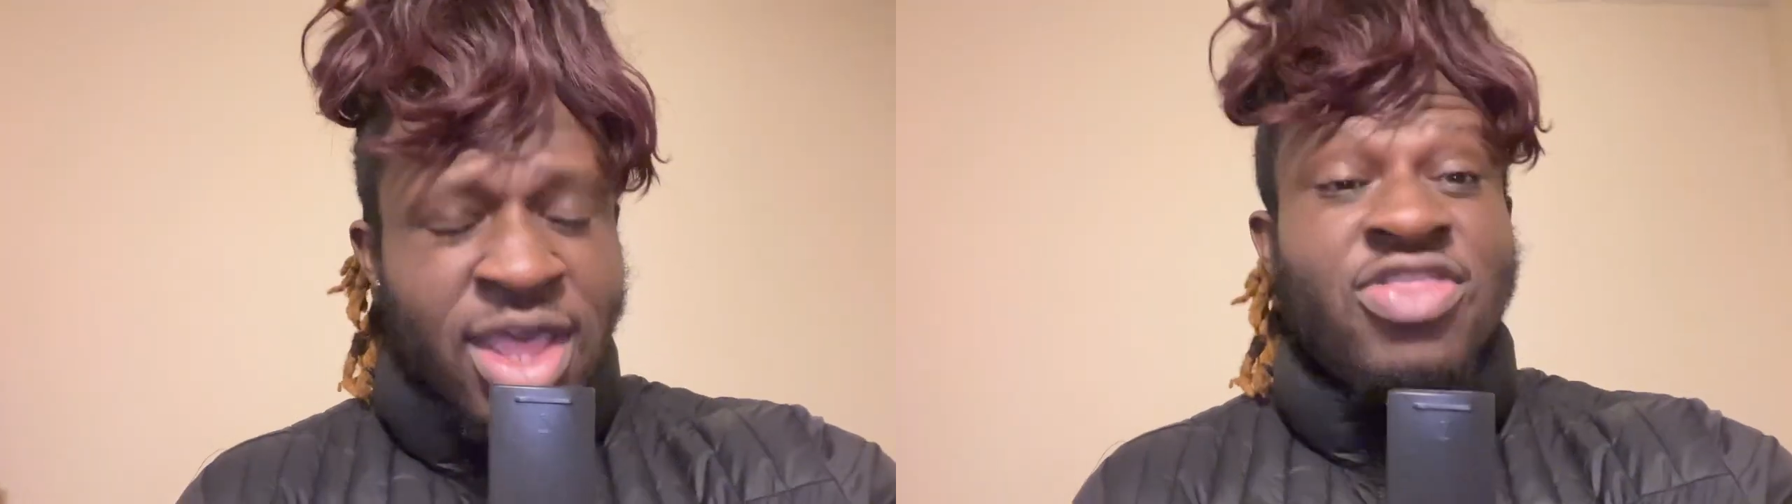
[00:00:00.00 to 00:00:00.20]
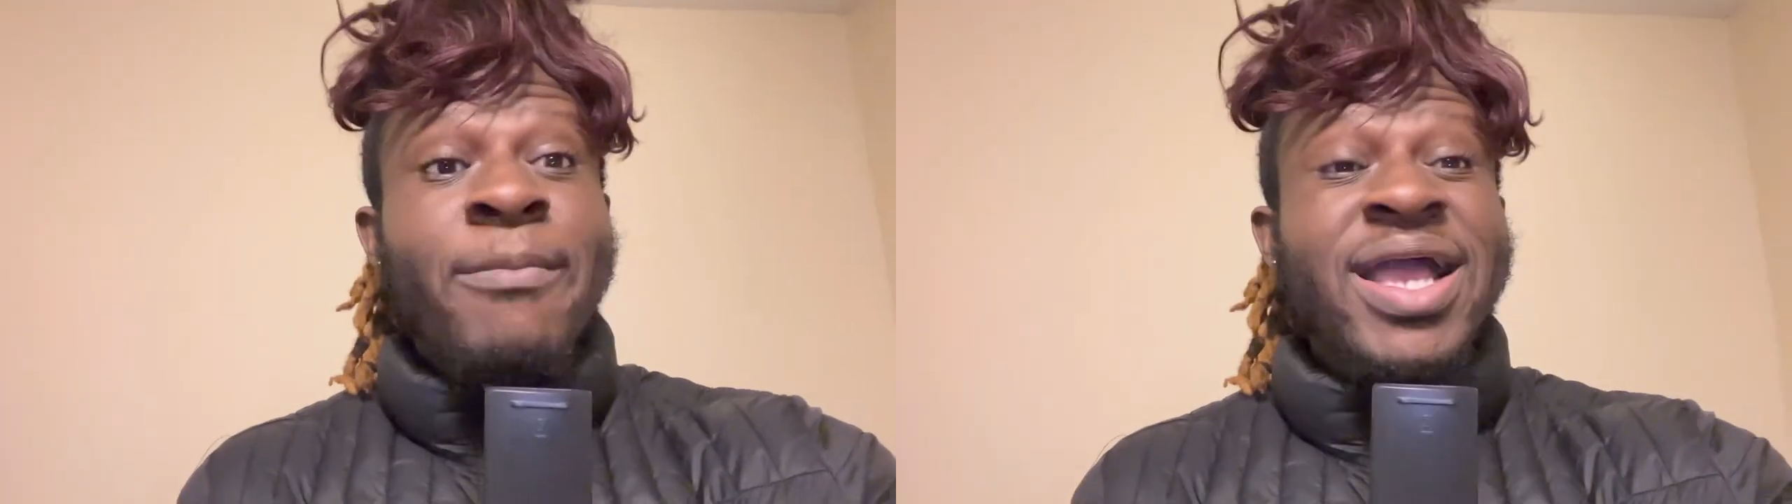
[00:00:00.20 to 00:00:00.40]

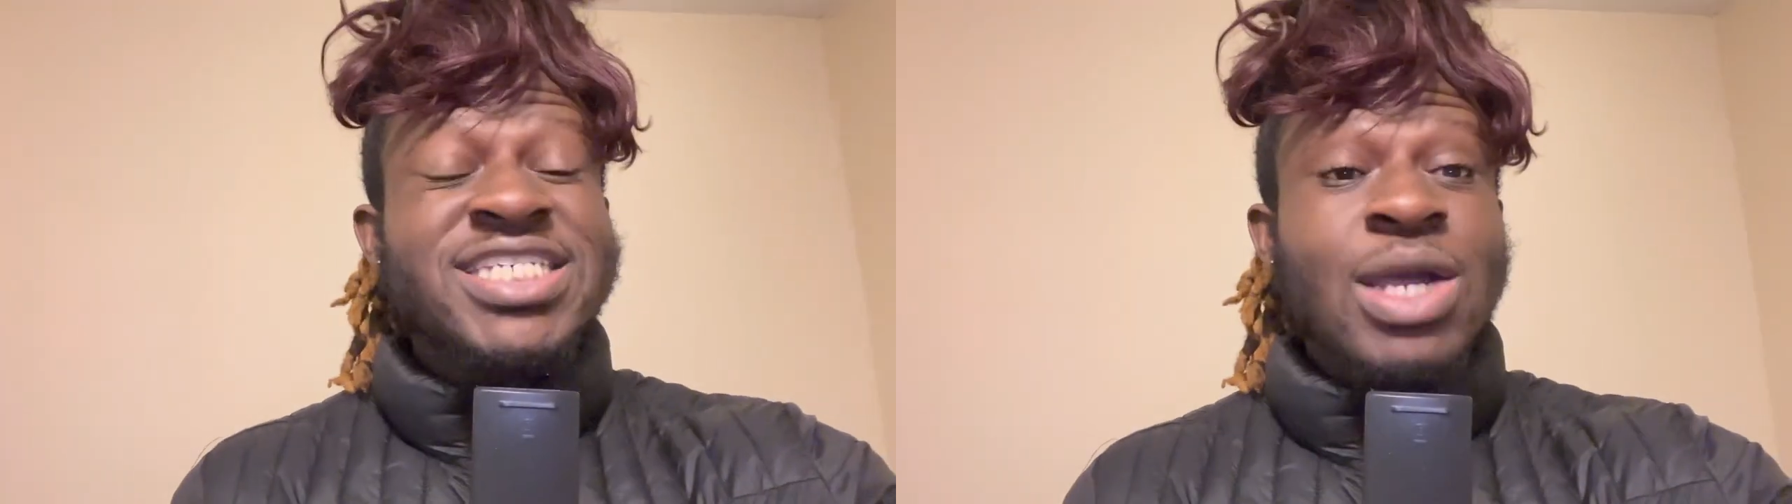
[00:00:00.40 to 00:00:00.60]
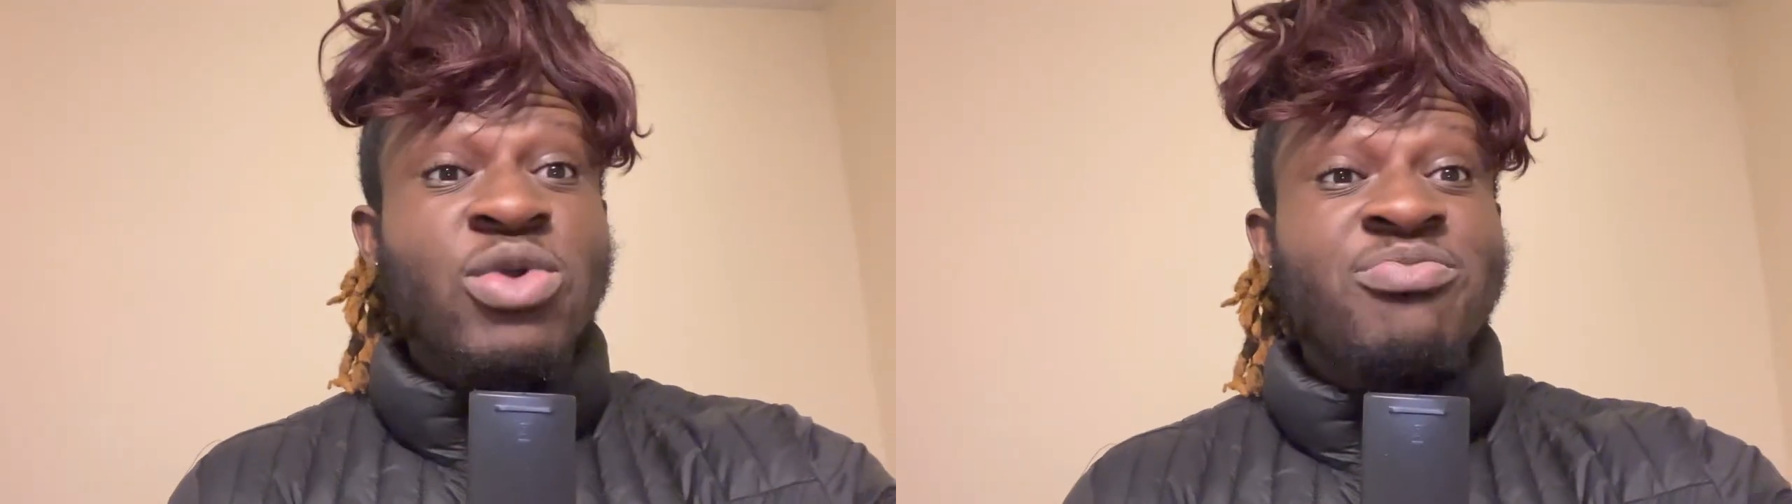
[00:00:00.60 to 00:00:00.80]
the match
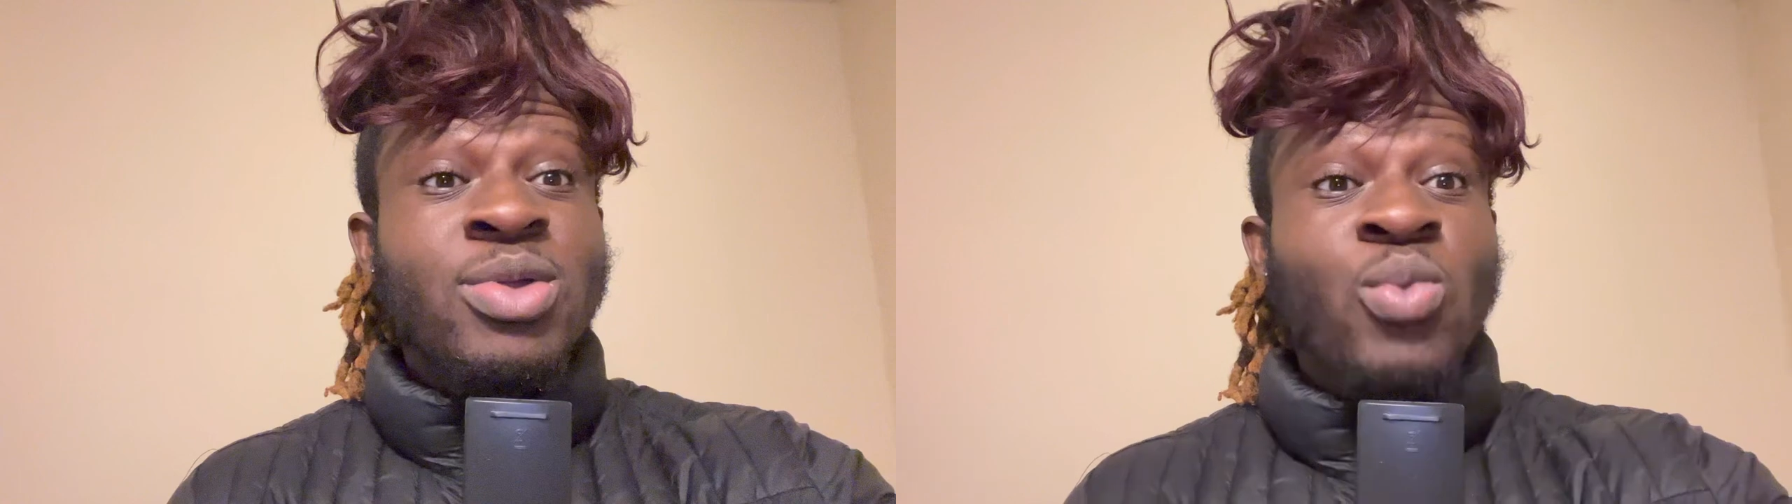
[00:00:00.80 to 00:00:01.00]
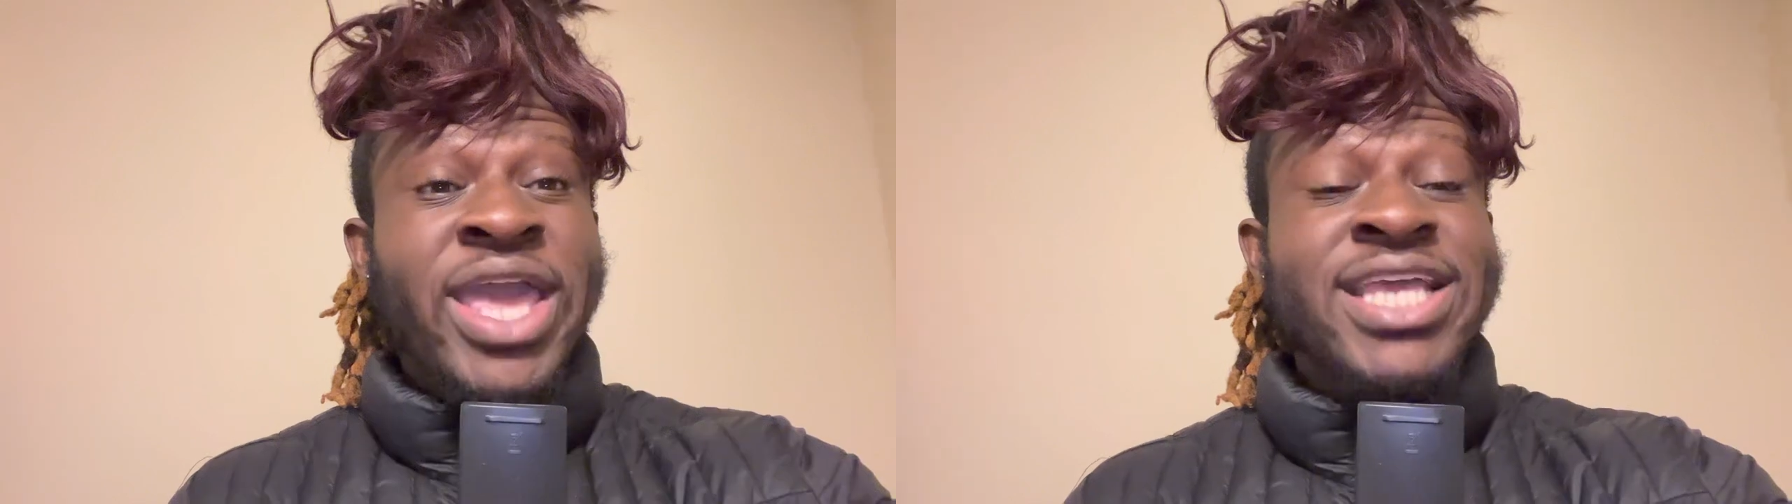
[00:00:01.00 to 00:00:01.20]
that we've
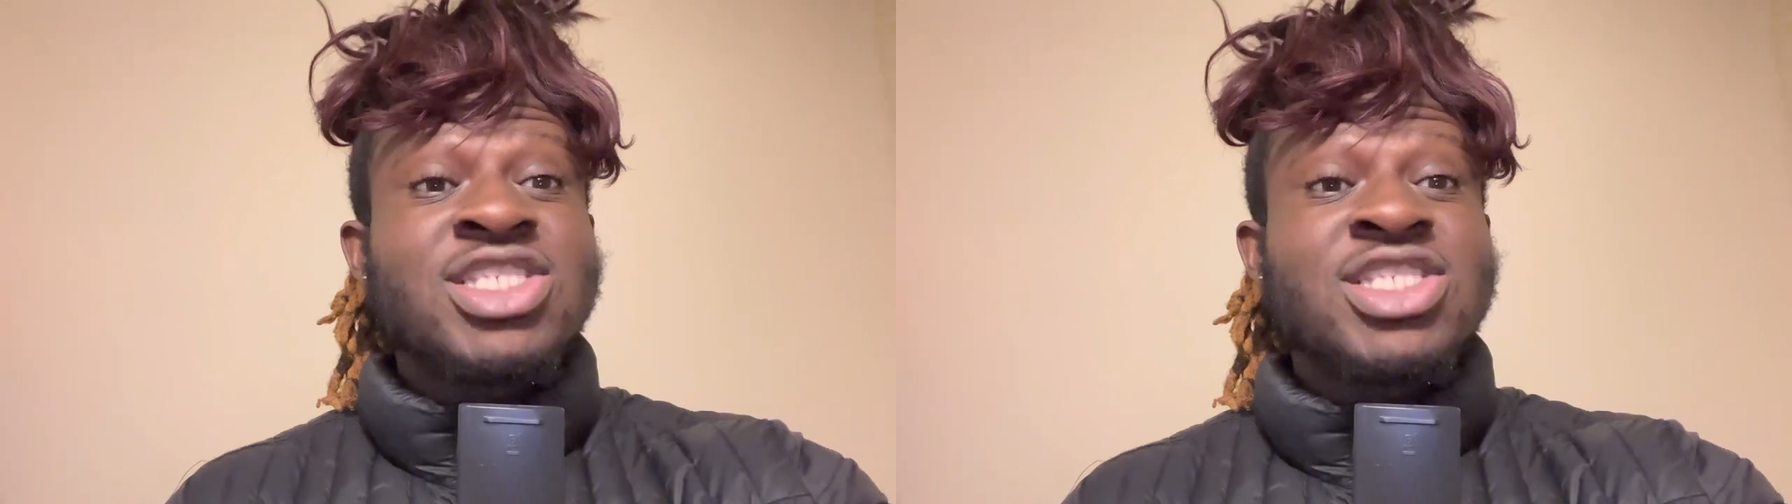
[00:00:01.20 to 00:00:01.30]
been waiting